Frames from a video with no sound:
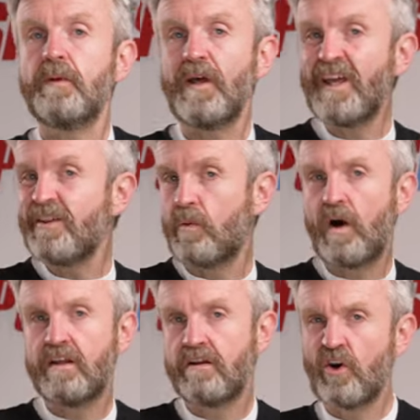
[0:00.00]
But either
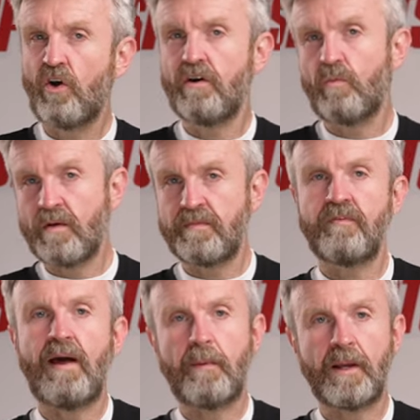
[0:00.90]
way, the collar won't be
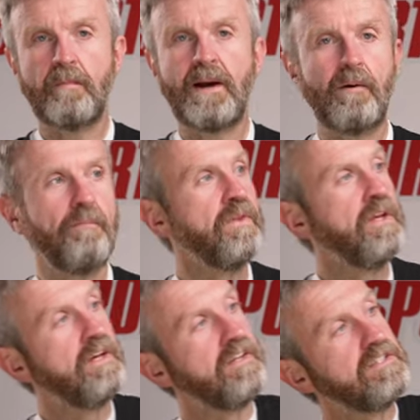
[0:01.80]
flapping about.
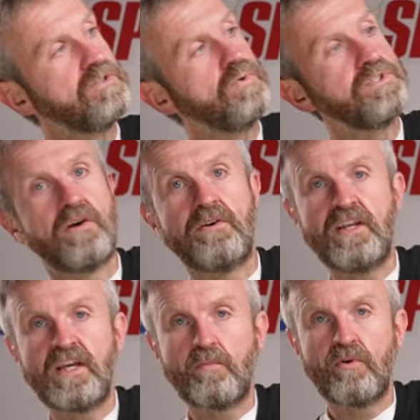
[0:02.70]
And there's also a
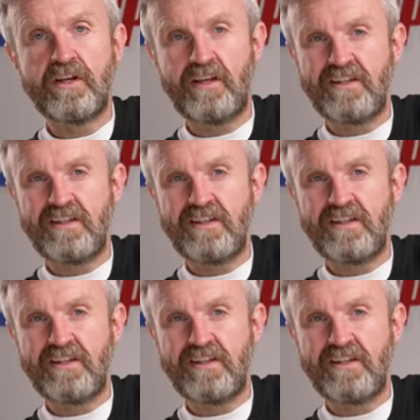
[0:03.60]
neoprene